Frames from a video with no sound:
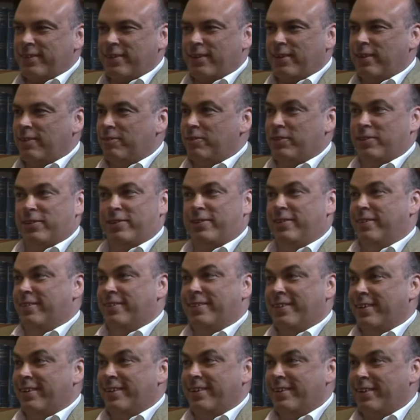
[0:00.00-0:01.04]
said, I just can't
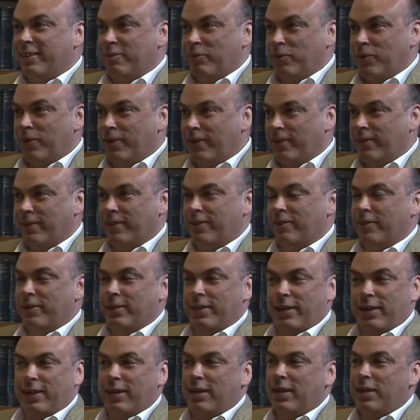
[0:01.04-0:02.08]
take it anymore, I can't go in,
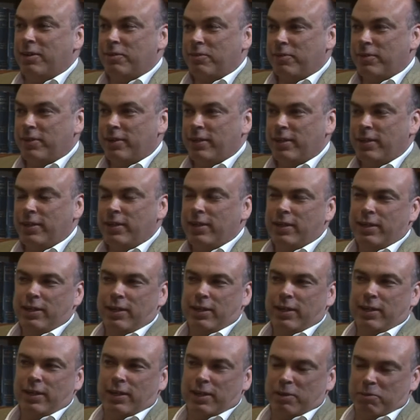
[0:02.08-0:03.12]
and they left.
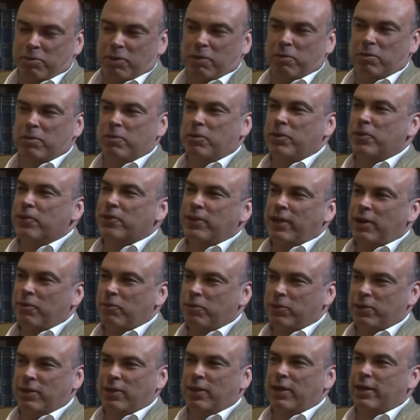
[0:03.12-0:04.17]
And the problem was
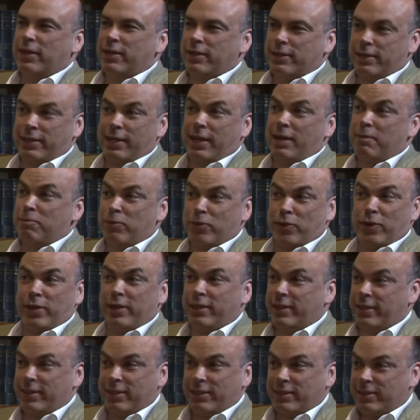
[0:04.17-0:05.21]
that was like the dam
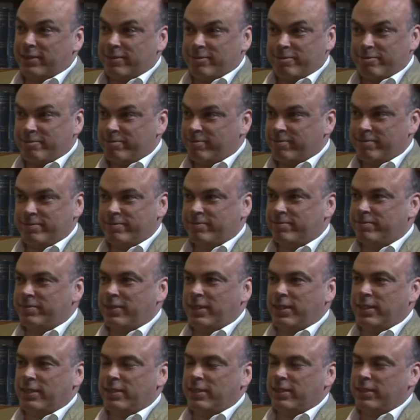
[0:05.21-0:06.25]
breaking.
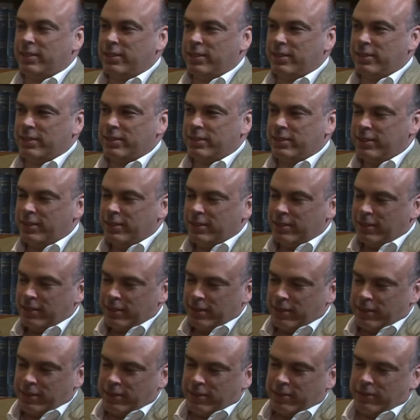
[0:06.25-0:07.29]
And,
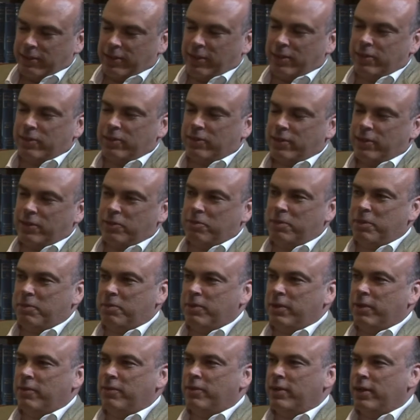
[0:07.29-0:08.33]
you know, so those
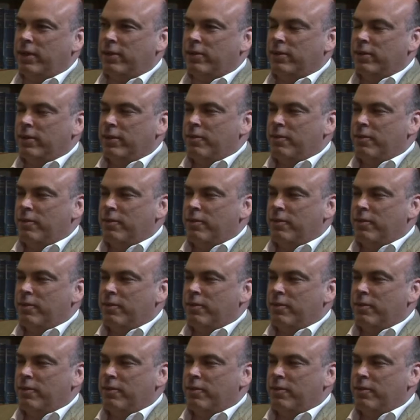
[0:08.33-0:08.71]
people left. Now,